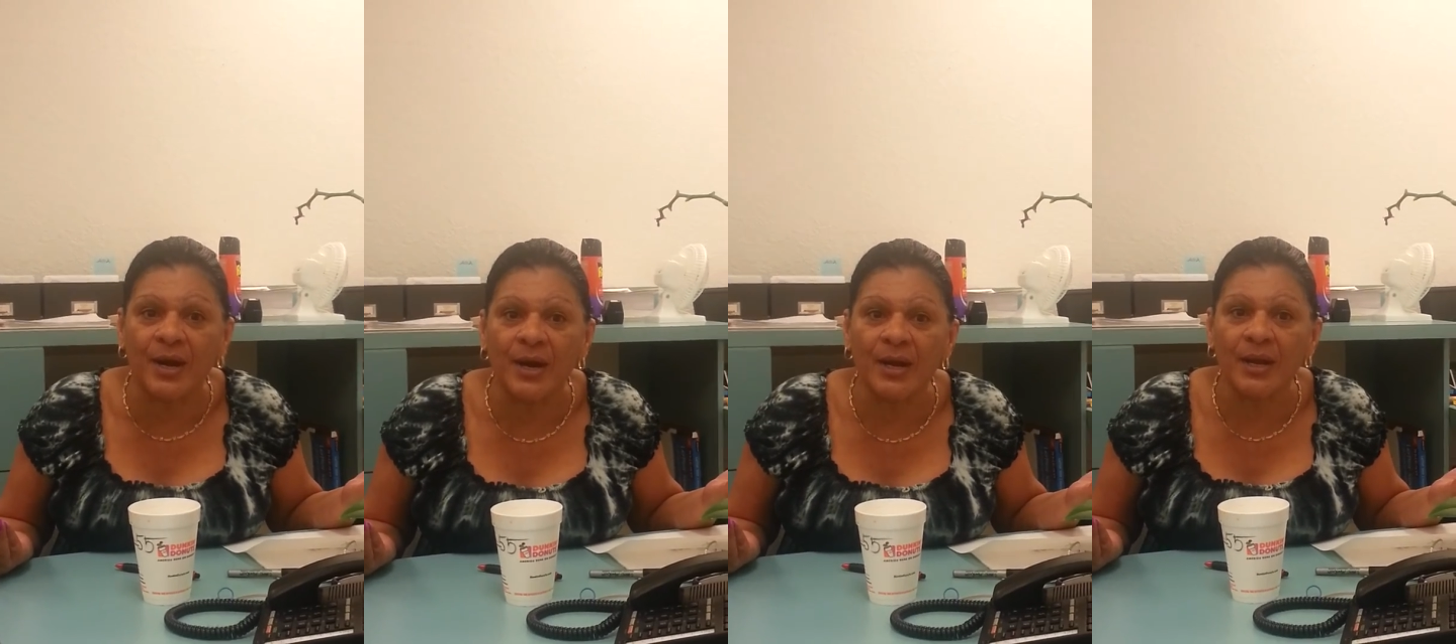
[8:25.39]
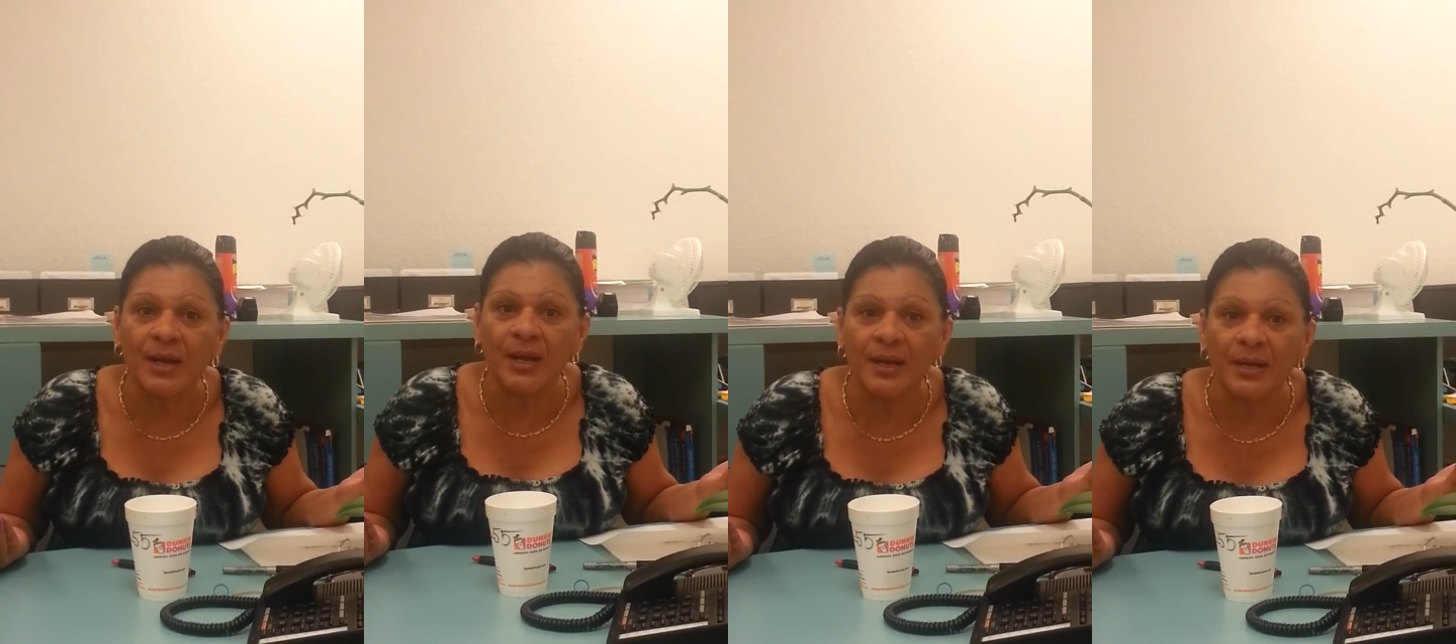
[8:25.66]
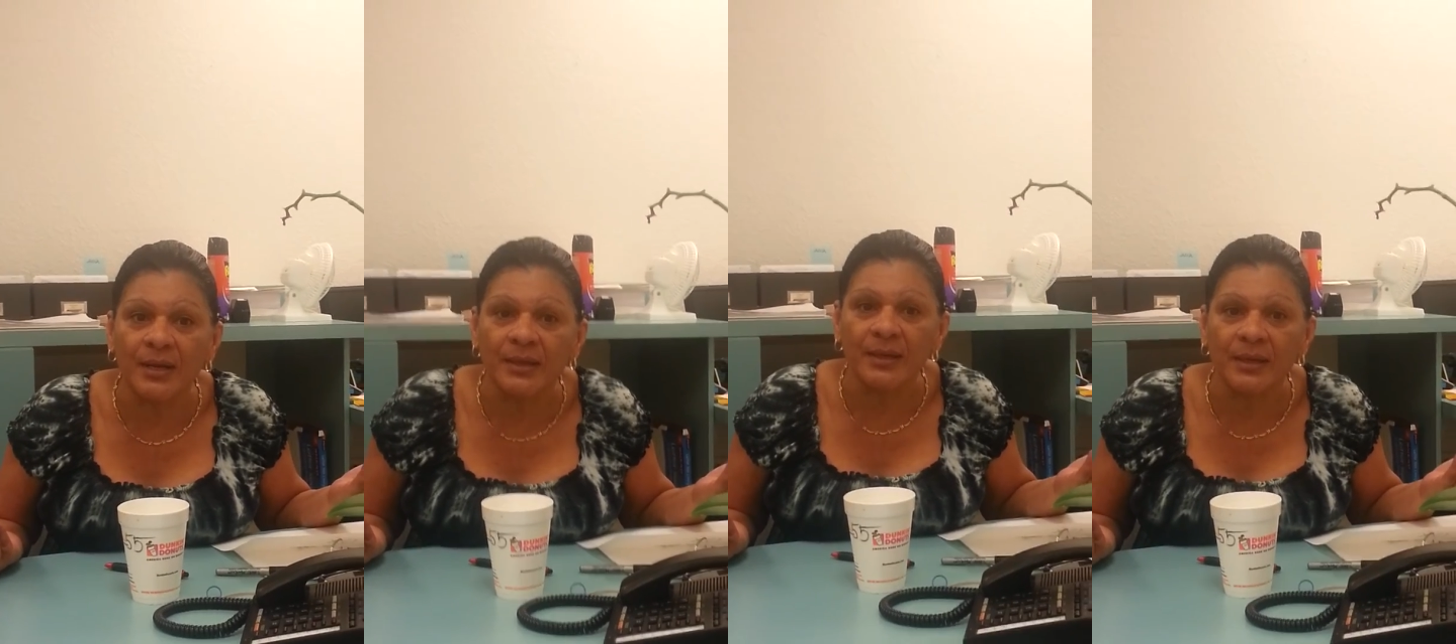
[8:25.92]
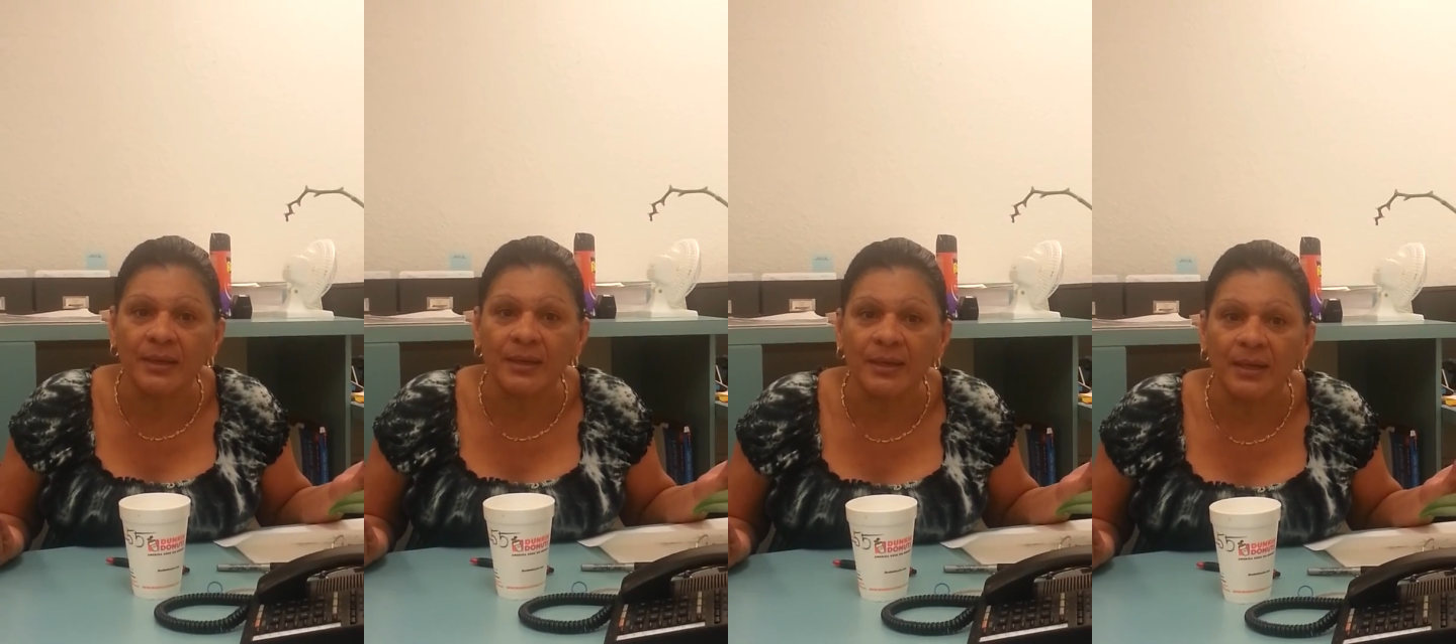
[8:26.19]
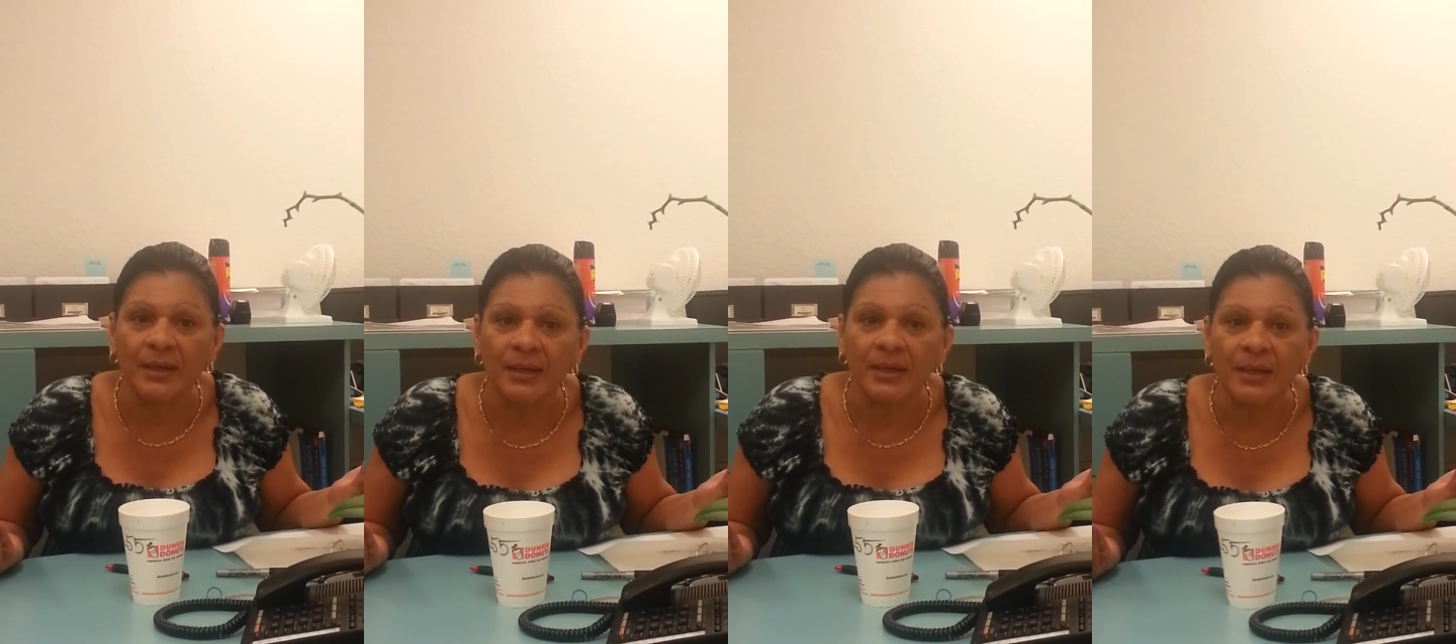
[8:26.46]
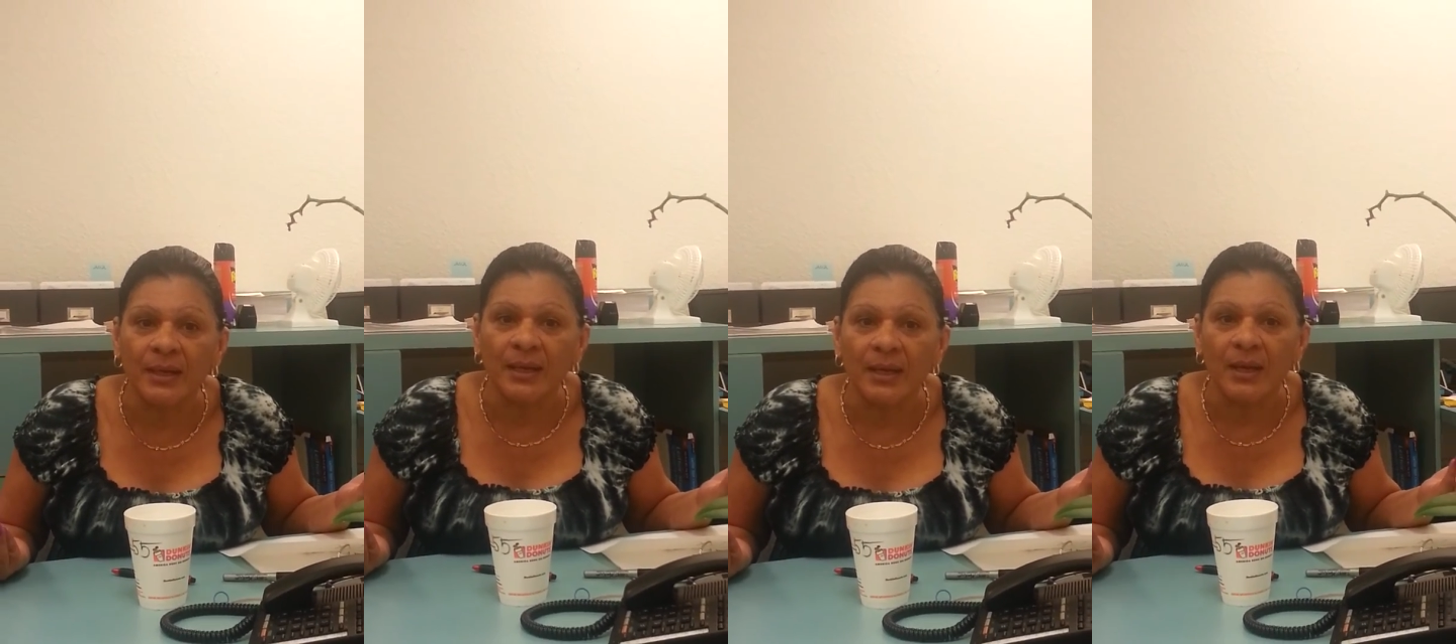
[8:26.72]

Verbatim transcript: They're gathering intels.